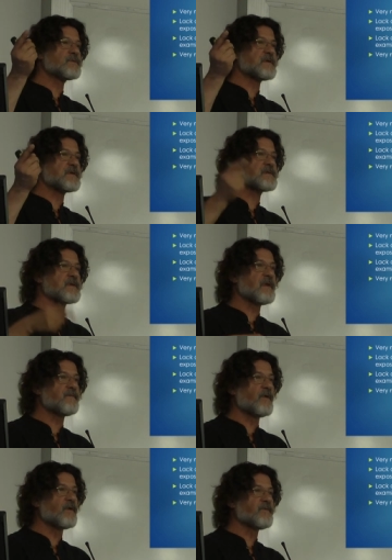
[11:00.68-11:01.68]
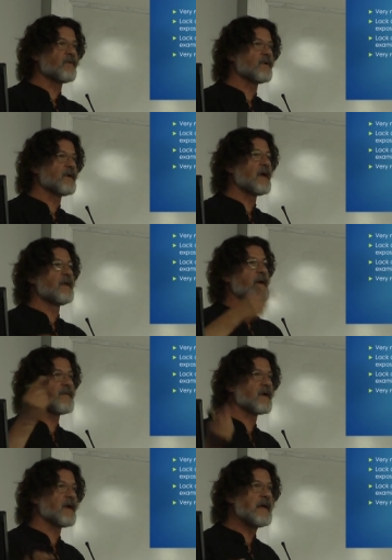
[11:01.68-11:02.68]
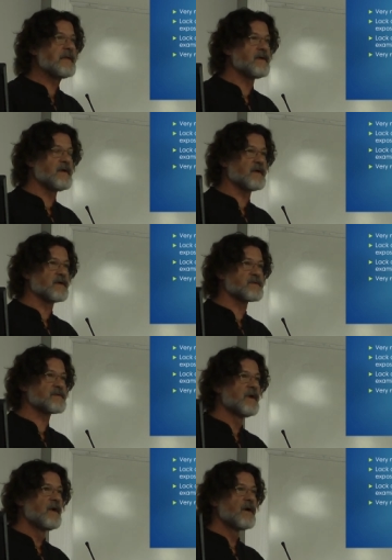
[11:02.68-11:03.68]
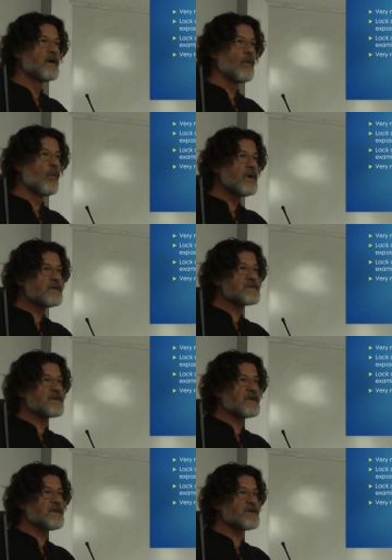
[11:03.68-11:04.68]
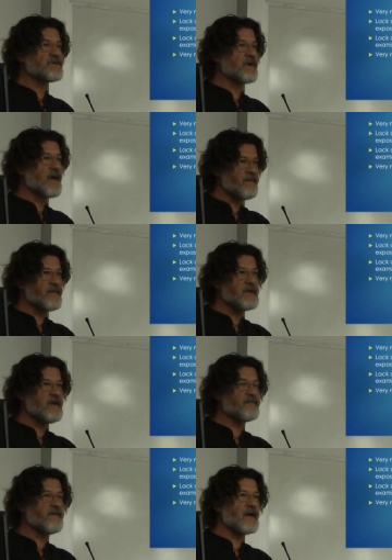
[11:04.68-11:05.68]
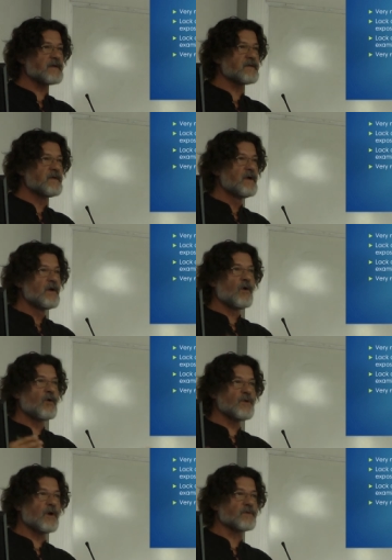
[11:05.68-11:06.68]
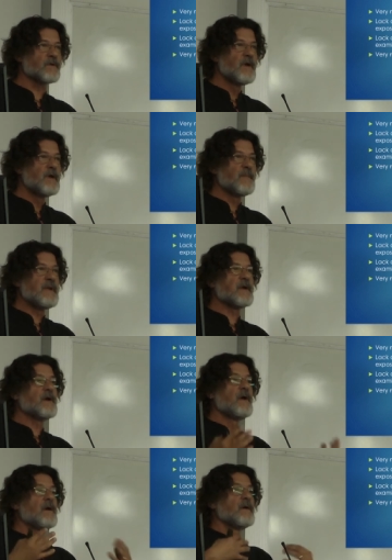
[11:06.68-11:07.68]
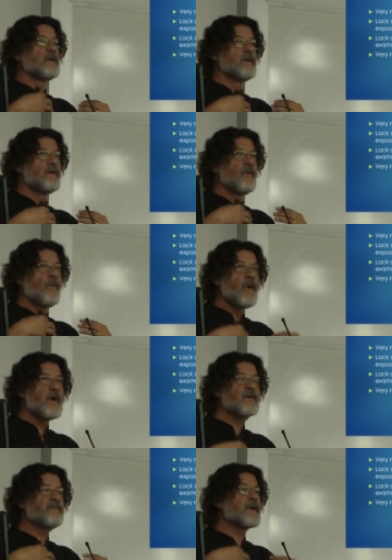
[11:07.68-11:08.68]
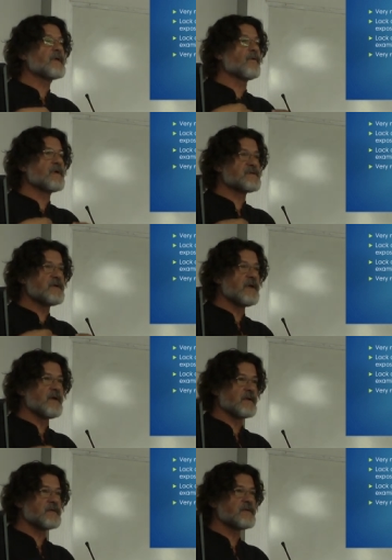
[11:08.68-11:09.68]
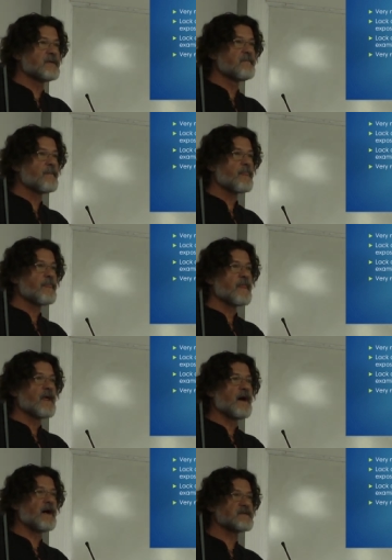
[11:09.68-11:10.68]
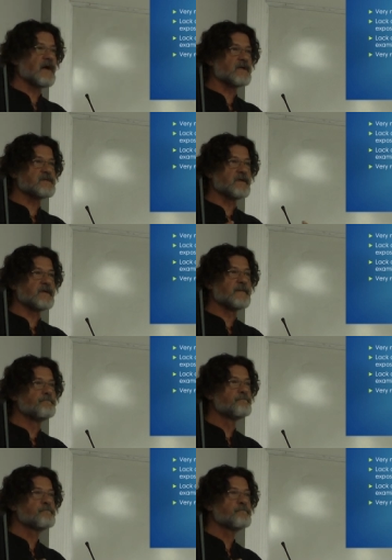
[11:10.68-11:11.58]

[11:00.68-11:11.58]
this cell phone for another 80 years. Will this radiation have any effect or not? Meaning, we are very resilient as, as um,